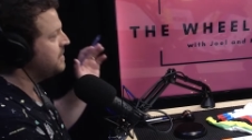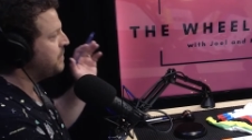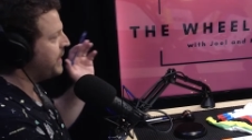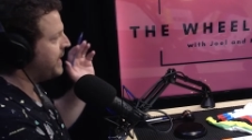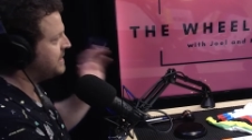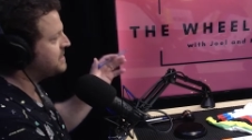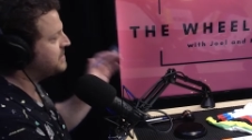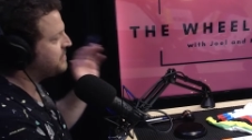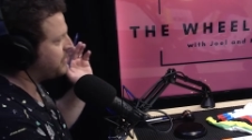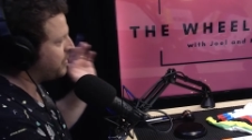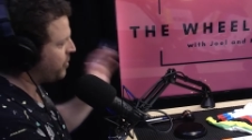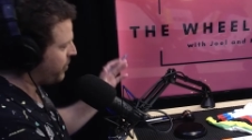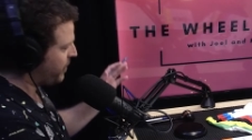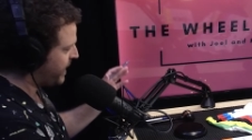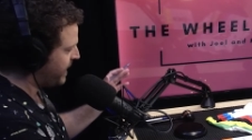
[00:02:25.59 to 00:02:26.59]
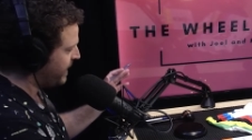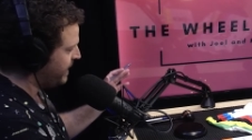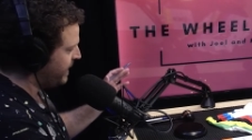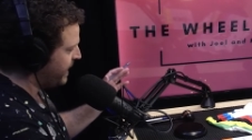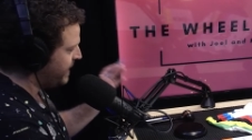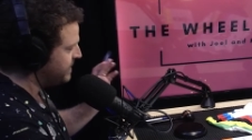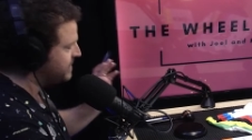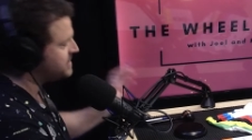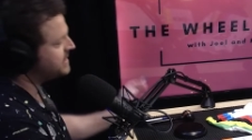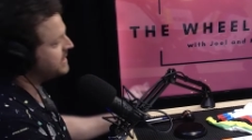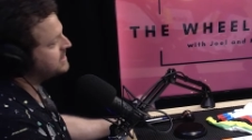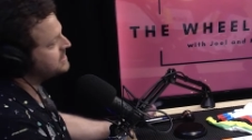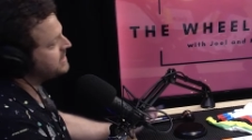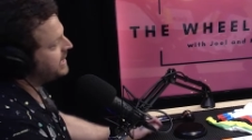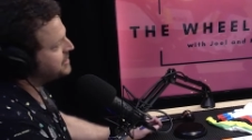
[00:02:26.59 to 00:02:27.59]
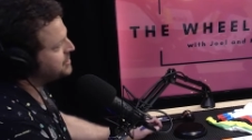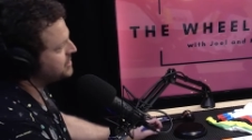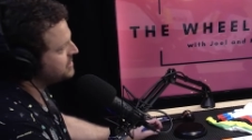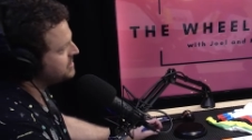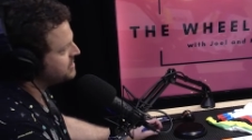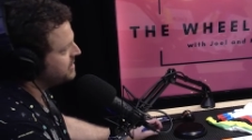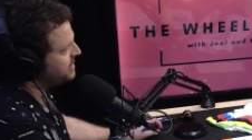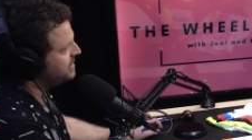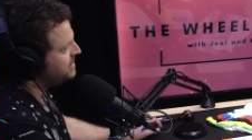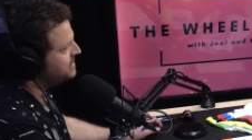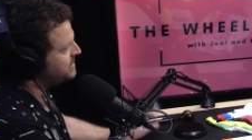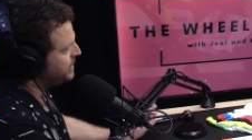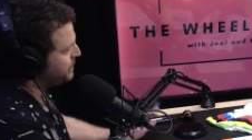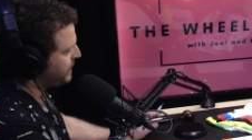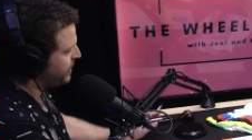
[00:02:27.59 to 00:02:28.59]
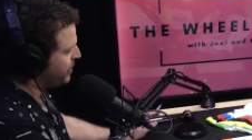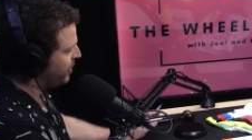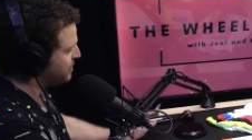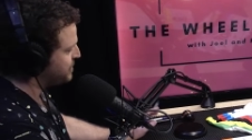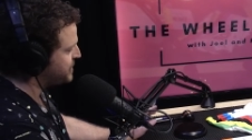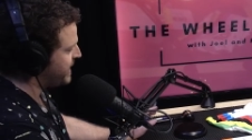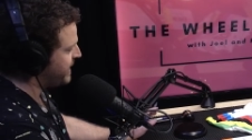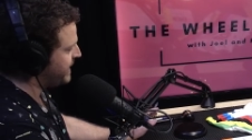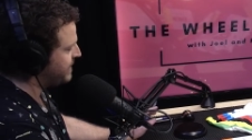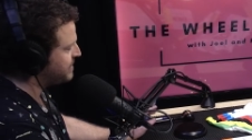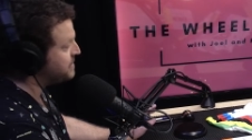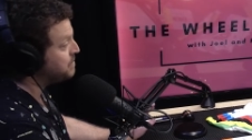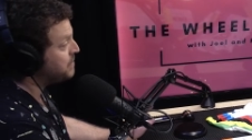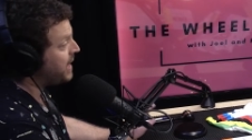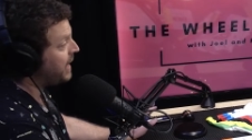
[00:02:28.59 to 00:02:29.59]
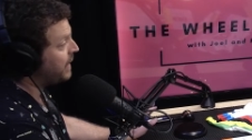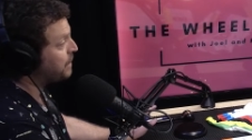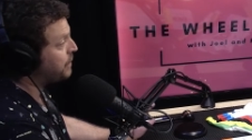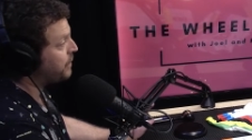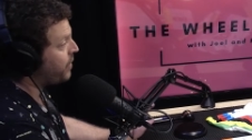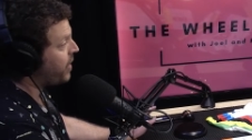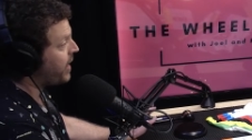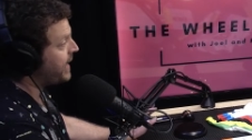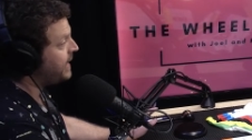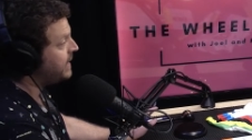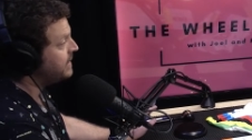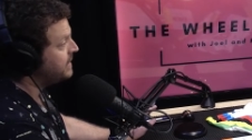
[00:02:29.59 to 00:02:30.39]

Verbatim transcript: piece of glory in the Six Nations tipping comp. Shout out to Mark Pryor